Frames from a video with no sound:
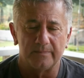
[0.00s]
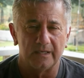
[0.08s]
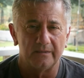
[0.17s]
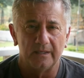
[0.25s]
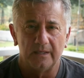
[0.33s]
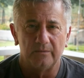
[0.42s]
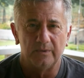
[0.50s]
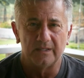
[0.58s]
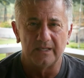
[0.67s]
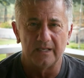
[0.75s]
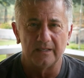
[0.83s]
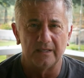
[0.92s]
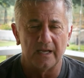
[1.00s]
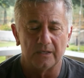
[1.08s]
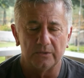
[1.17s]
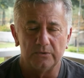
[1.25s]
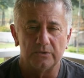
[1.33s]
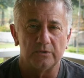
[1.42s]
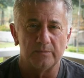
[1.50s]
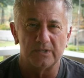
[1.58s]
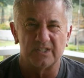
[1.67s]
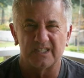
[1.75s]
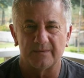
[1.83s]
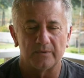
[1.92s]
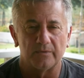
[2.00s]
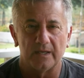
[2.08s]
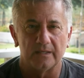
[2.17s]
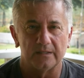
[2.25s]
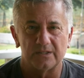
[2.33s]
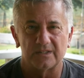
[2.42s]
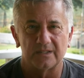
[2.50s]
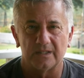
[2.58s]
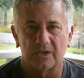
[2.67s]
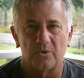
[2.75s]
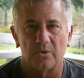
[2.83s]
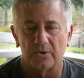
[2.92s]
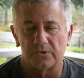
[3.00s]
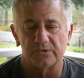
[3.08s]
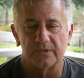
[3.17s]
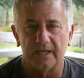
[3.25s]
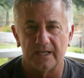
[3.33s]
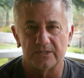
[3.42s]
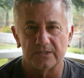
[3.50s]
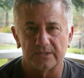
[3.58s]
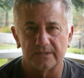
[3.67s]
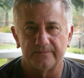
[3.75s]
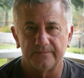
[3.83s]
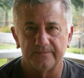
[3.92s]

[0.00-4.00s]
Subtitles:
but we tend to not lose too much except around just the corners or the edges.